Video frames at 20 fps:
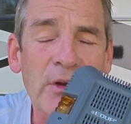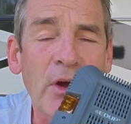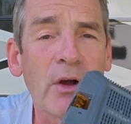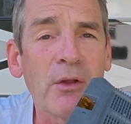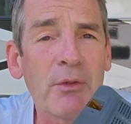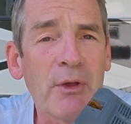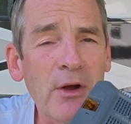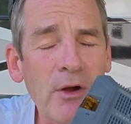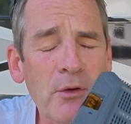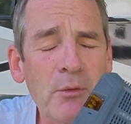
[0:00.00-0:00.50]

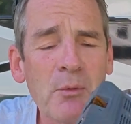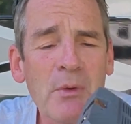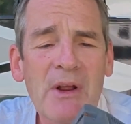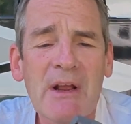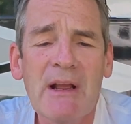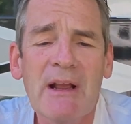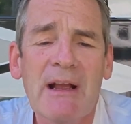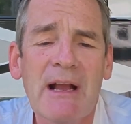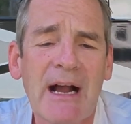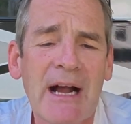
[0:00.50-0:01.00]
Although
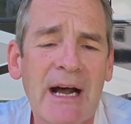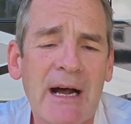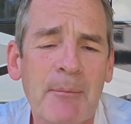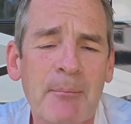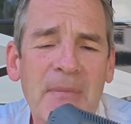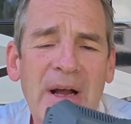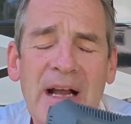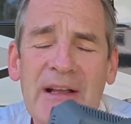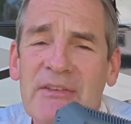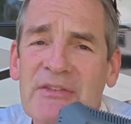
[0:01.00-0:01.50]

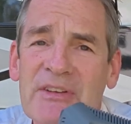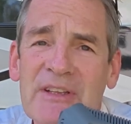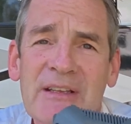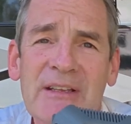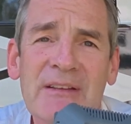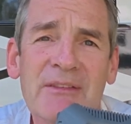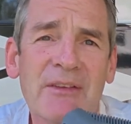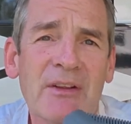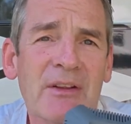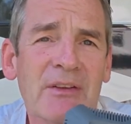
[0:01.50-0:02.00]
um, I've
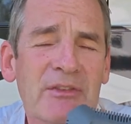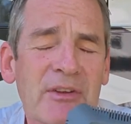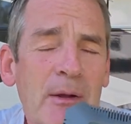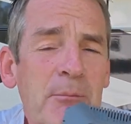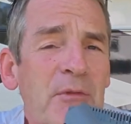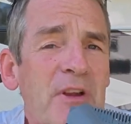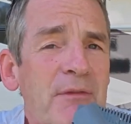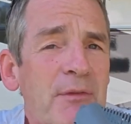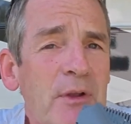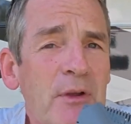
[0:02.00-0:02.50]
seen some
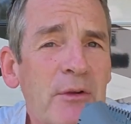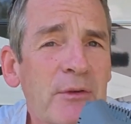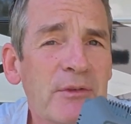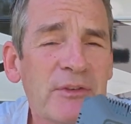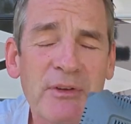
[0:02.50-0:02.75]
reviews,